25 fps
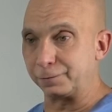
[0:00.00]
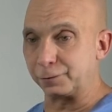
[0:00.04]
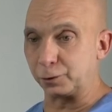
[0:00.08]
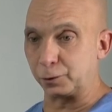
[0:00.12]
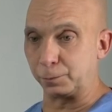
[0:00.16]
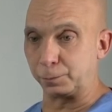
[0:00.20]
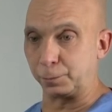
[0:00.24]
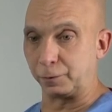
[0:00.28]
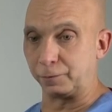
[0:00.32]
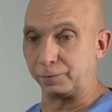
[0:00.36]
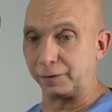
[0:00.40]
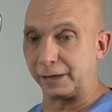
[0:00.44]
to
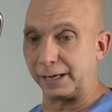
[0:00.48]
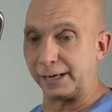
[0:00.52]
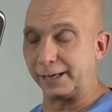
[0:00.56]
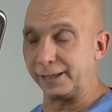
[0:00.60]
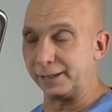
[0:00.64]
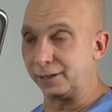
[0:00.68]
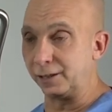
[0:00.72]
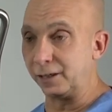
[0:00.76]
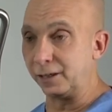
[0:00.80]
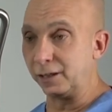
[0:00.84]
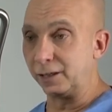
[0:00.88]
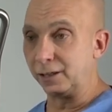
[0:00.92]

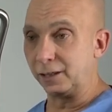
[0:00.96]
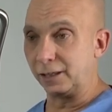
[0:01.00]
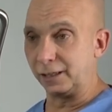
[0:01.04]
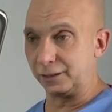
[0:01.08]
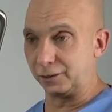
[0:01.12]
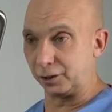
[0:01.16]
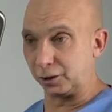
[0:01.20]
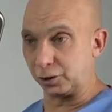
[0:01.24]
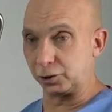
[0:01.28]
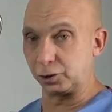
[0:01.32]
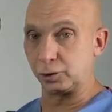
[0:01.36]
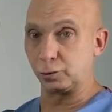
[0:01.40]
provide
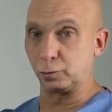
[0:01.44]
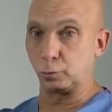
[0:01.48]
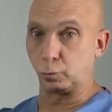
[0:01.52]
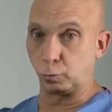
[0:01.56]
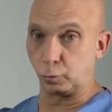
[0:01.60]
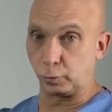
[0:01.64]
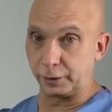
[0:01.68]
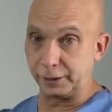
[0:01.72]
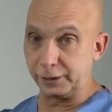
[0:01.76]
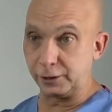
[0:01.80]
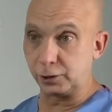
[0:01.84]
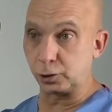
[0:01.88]
additional
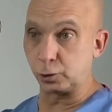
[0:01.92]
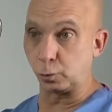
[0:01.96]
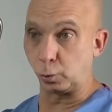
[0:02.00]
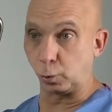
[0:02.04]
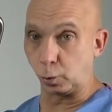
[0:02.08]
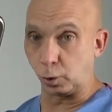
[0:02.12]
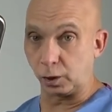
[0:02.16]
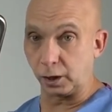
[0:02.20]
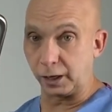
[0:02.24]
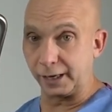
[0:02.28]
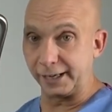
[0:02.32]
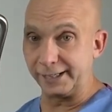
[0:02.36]
reach
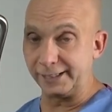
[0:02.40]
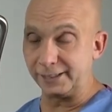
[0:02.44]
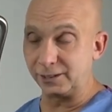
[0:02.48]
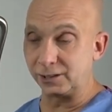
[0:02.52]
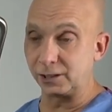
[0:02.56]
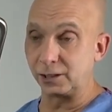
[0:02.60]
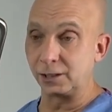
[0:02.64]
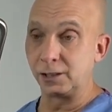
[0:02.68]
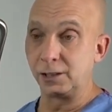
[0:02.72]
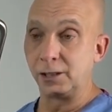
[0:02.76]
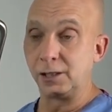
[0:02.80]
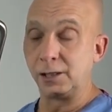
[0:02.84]
or
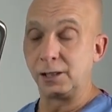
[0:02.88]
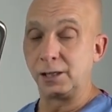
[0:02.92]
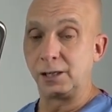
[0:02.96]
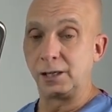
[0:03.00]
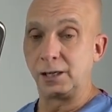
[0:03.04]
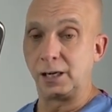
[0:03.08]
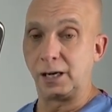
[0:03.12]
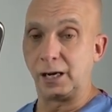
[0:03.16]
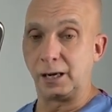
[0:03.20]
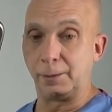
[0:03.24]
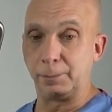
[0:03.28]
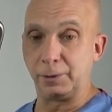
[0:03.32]
height,
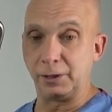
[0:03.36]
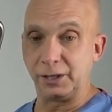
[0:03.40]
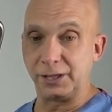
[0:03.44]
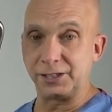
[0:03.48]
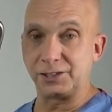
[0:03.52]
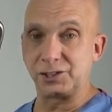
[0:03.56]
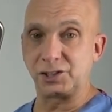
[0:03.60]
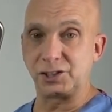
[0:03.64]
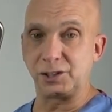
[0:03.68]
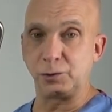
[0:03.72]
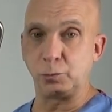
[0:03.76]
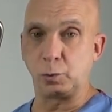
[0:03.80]
but
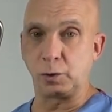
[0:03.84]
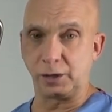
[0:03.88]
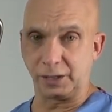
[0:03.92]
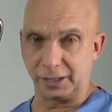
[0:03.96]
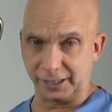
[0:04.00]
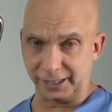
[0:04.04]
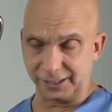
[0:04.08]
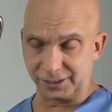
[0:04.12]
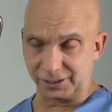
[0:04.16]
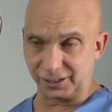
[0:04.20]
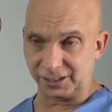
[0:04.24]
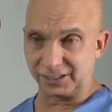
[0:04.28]
let's see what it
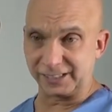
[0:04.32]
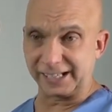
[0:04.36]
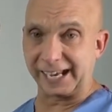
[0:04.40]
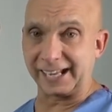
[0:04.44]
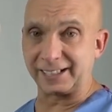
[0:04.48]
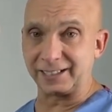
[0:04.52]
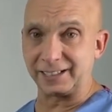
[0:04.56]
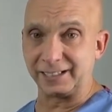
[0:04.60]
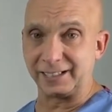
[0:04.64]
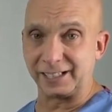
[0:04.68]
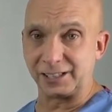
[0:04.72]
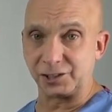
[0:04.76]
is
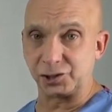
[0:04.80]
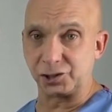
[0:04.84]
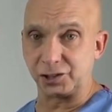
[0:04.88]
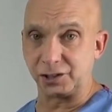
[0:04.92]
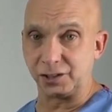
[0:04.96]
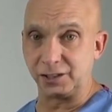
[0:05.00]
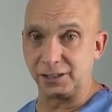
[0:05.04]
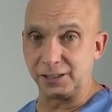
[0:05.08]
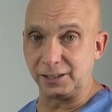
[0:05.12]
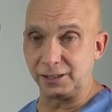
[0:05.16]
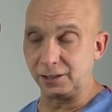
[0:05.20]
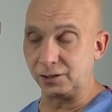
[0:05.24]
exactly that she
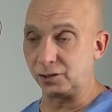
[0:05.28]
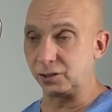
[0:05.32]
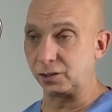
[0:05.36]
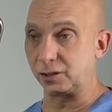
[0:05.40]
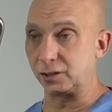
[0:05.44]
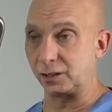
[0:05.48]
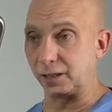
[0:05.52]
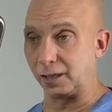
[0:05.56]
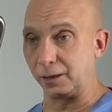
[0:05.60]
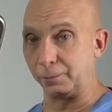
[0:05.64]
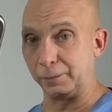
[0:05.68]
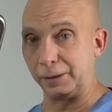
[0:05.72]
needs.
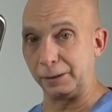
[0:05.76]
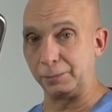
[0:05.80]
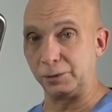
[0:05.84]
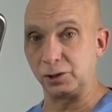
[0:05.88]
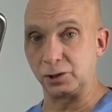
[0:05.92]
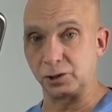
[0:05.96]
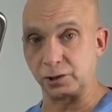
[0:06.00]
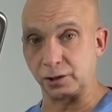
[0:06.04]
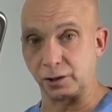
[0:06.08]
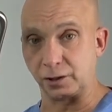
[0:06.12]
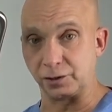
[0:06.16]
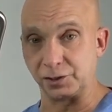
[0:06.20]
Maybe
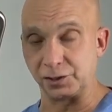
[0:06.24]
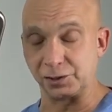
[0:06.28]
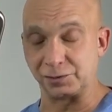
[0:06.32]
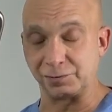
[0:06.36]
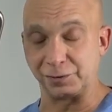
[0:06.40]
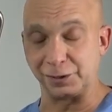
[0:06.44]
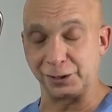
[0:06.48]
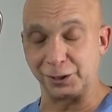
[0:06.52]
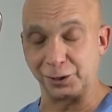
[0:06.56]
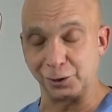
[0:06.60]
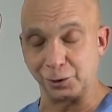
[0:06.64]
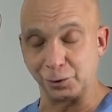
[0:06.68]
share this
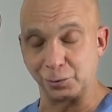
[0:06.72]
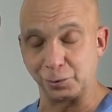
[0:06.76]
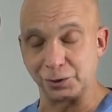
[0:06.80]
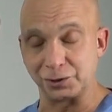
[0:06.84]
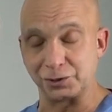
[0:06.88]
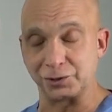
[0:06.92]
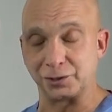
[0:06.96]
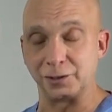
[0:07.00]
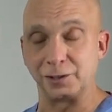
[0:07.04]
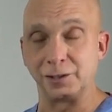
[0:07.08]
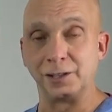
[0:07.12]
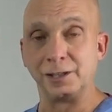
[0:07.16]
video with
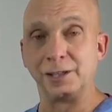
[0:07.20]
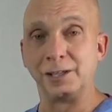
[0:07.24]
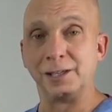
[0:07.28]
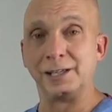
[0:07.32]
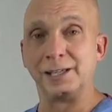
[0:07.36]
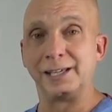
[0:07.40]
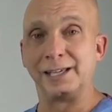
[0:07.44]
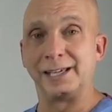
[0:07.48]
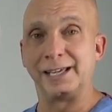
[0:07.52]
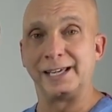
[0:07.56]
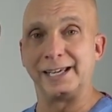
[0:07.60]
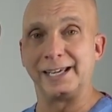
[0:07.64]
her
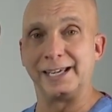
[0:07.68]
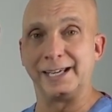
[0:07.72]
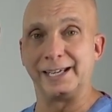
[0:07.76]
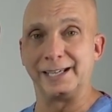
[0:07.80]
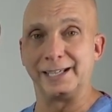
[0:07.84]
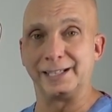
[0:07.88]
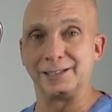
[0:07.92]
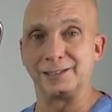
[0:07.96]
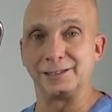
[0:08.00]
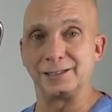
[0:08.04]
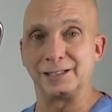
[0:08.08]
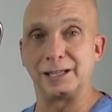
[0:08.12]

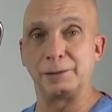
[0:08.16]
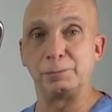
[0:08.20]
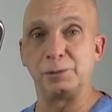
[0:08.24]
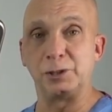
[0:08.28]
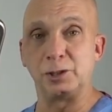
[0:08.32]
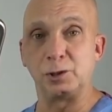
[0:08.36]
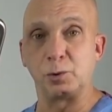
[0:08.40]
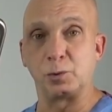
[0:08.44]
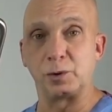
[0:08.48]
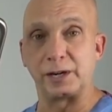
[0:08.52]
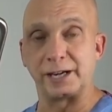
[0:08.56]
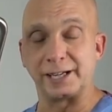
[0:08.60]
and let me
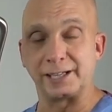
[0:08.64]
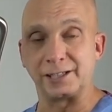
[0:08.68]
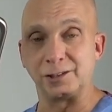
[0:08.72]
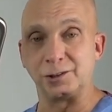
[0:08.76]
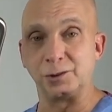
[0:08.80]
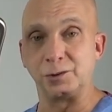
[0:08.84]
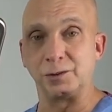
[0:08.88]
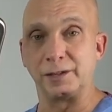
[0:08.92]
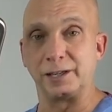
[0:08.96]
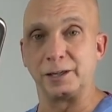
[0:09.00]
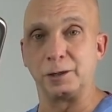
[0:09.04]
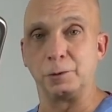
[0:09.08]
know what I can
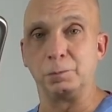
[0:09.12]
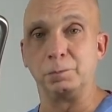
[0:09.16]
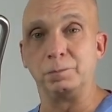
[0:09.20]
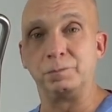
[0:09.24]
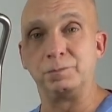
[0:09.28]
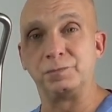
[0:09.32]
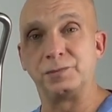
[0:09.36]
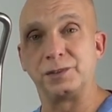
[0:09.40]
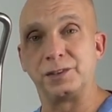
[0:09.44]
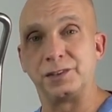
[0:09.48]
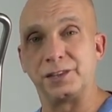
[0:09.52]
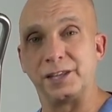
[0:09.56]
do to help.
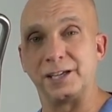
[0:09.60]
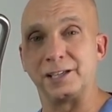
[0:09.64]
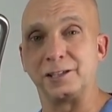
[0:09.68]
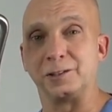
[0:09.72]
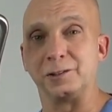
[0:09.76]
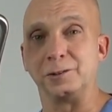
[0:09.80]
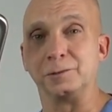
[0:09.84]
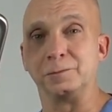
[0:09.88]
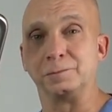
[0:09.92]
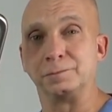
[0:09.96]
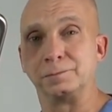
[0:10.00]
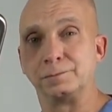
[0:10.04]
Thank
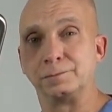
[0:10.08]
you.